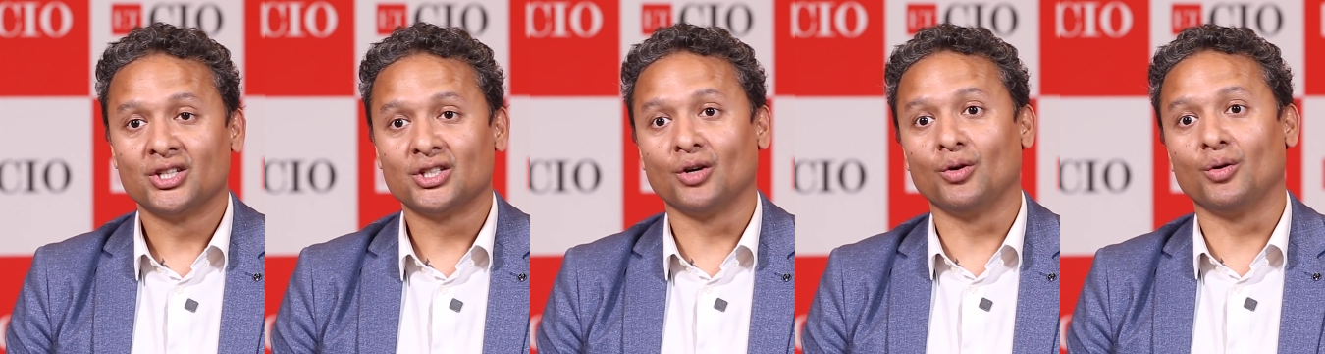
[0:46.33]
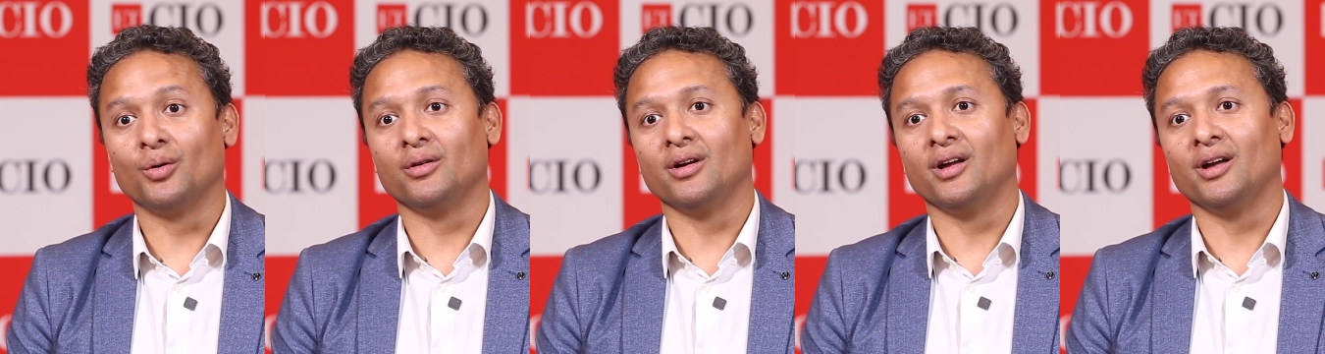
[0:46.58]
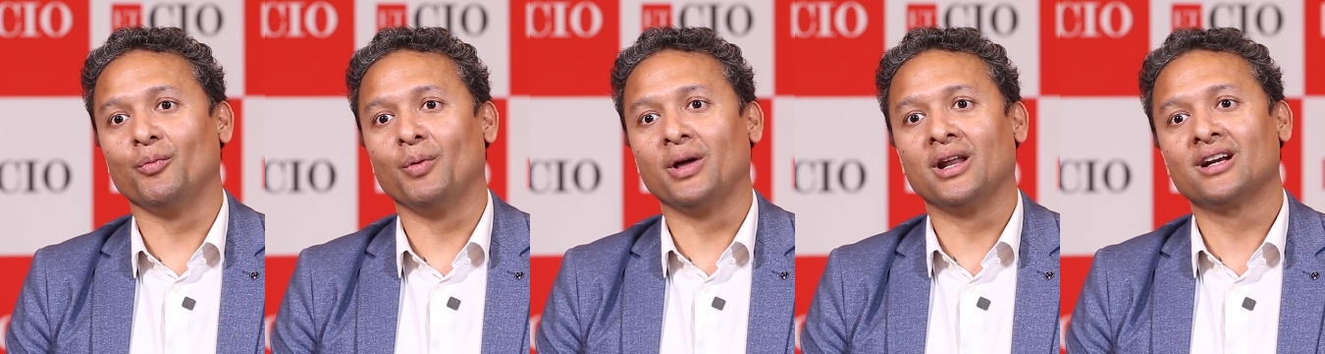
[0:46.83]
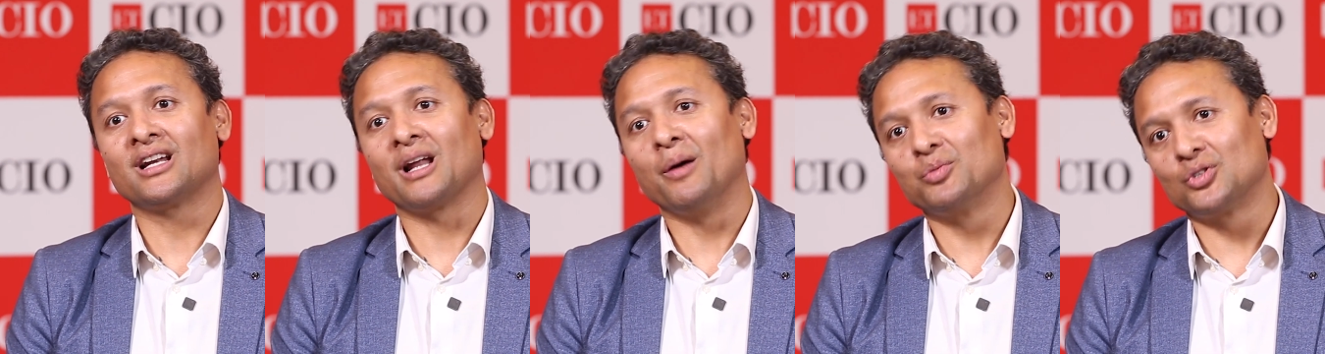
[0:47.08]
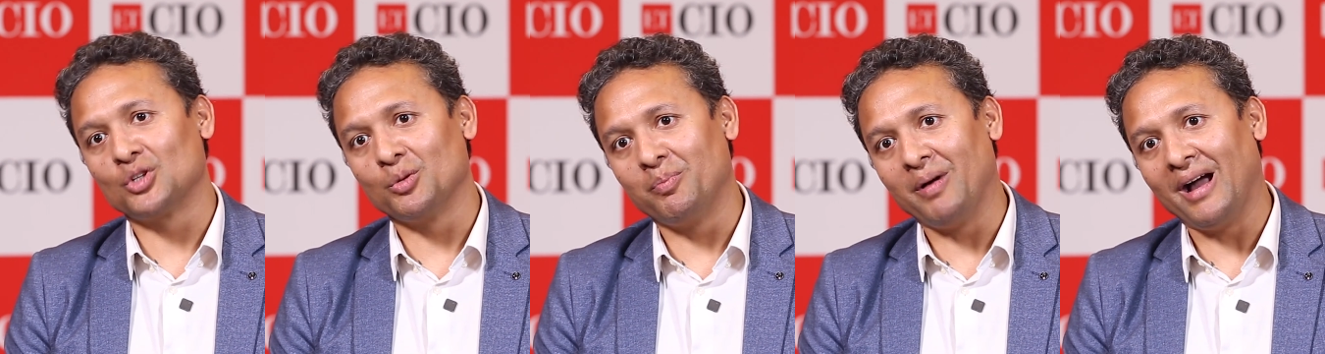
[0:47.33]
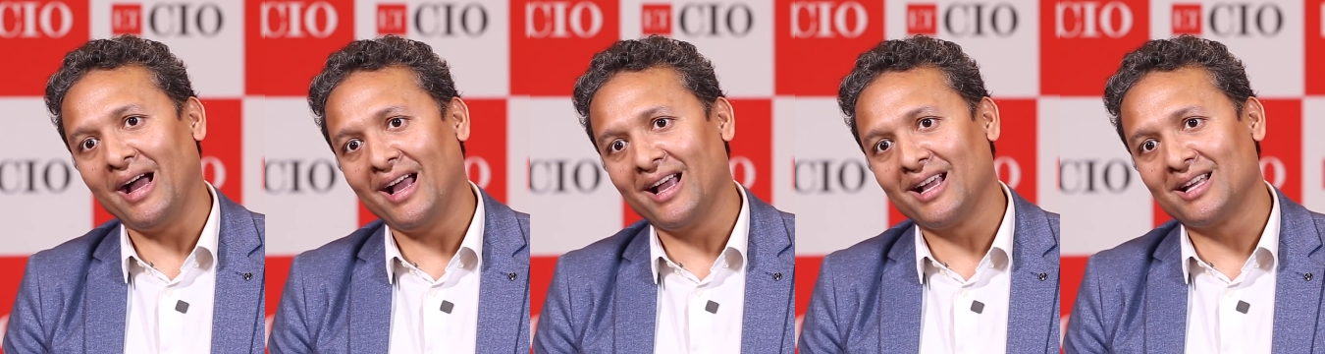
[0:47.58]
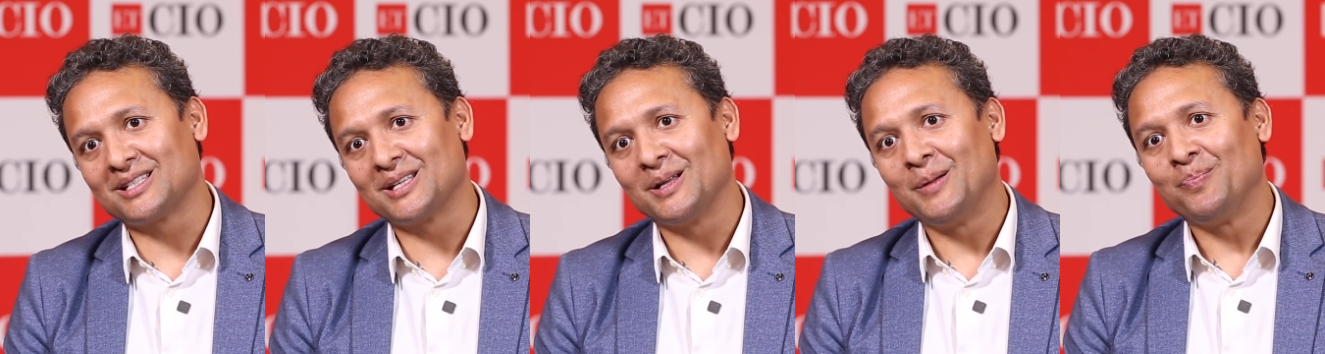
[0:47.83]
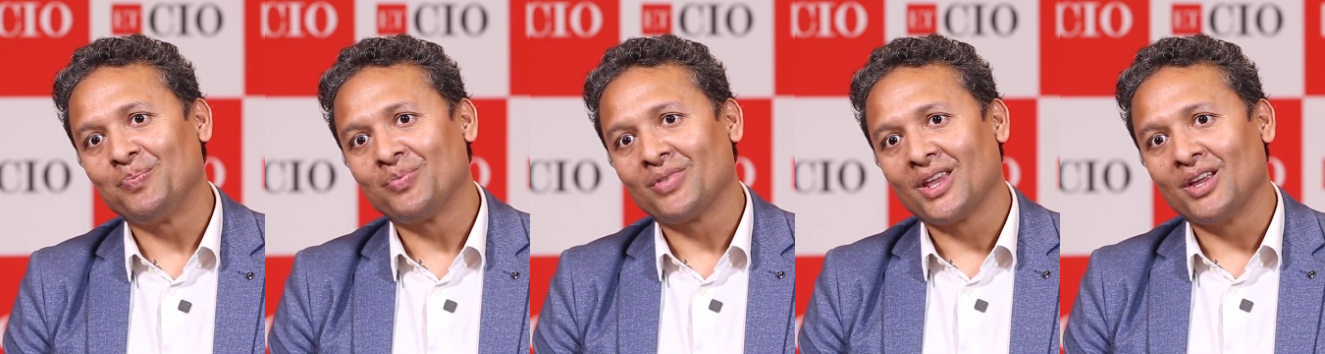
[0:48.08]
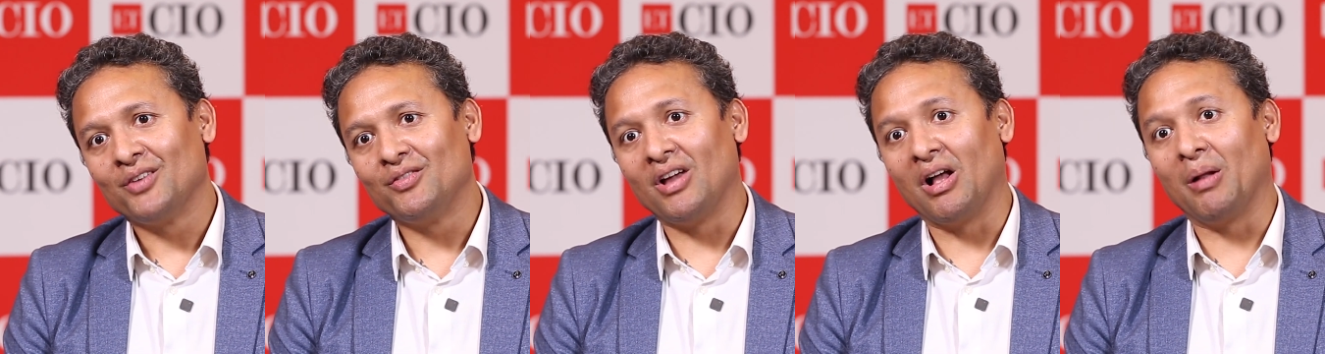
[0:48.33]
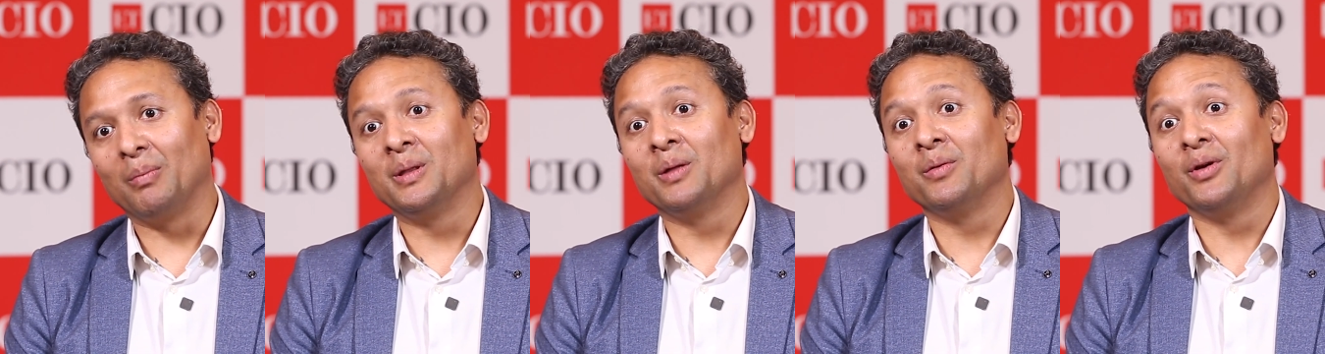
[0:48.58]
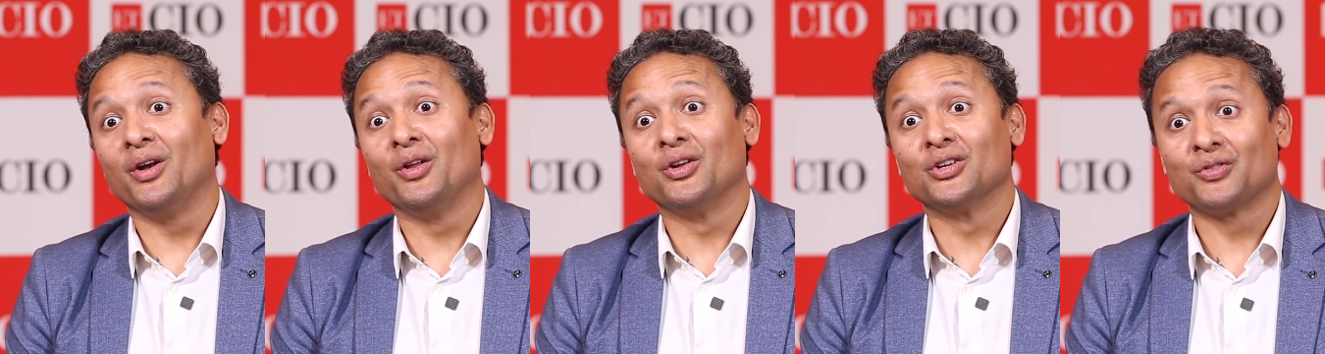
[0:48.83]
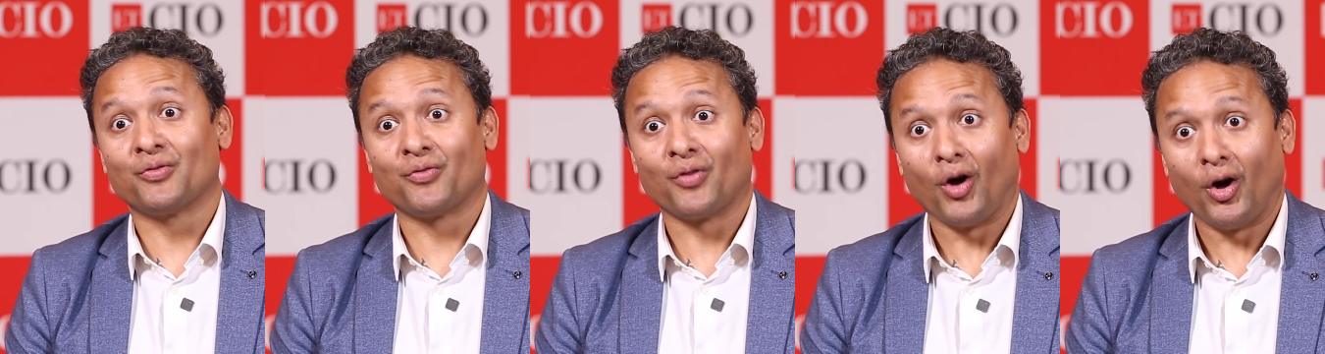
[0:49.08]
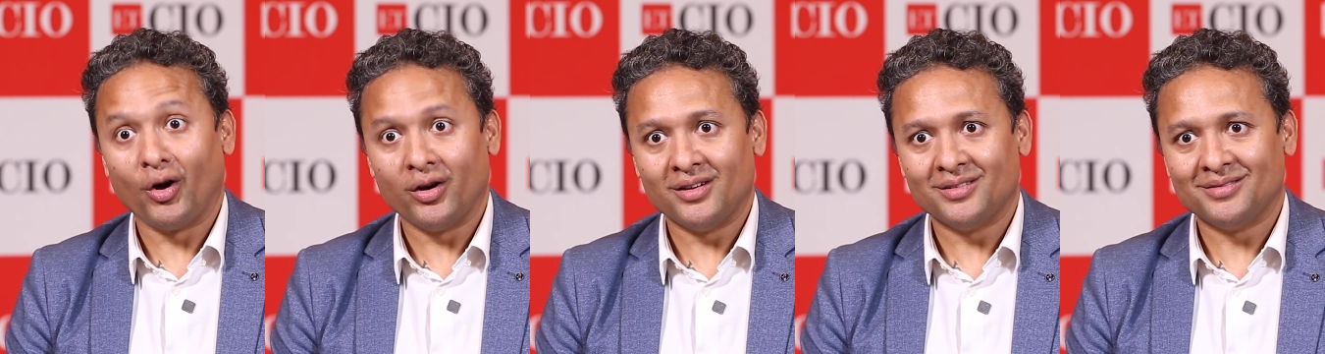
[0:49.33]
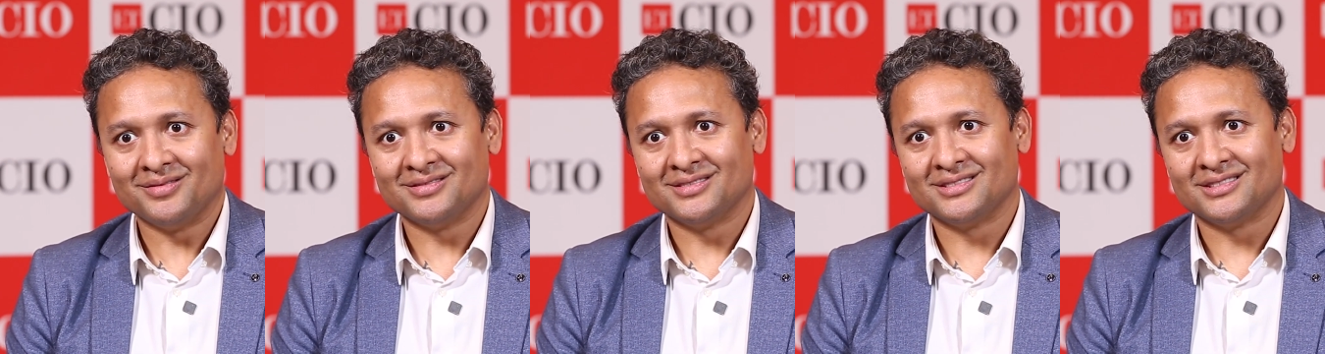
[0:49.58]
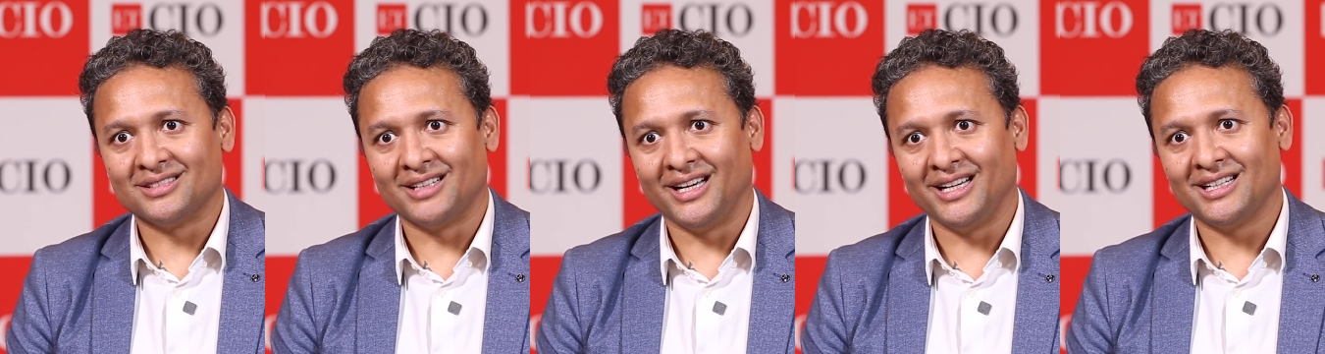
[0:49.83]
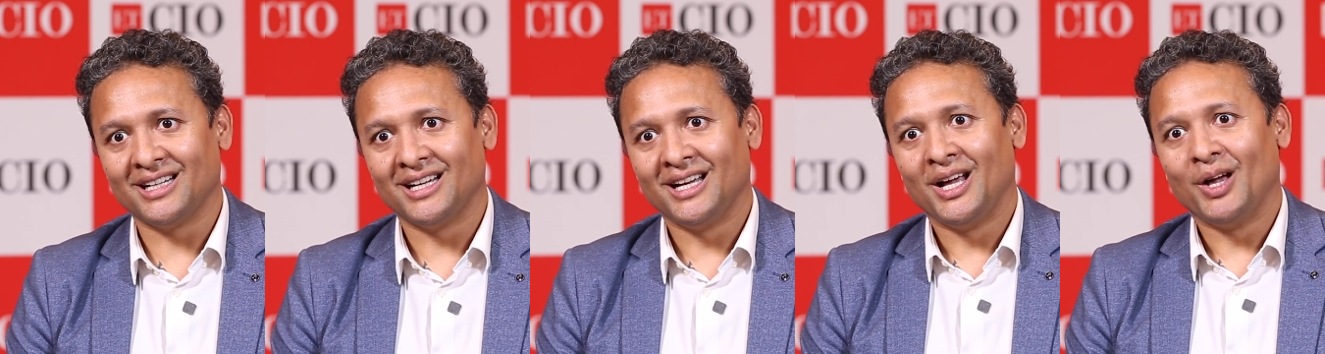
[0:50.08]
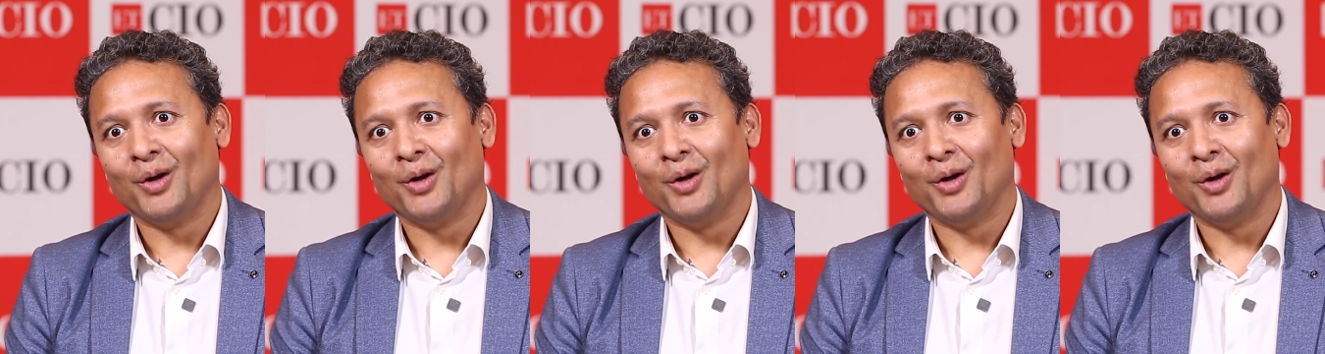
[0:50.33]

So when it comes to banks, we help them reduce fraud, right?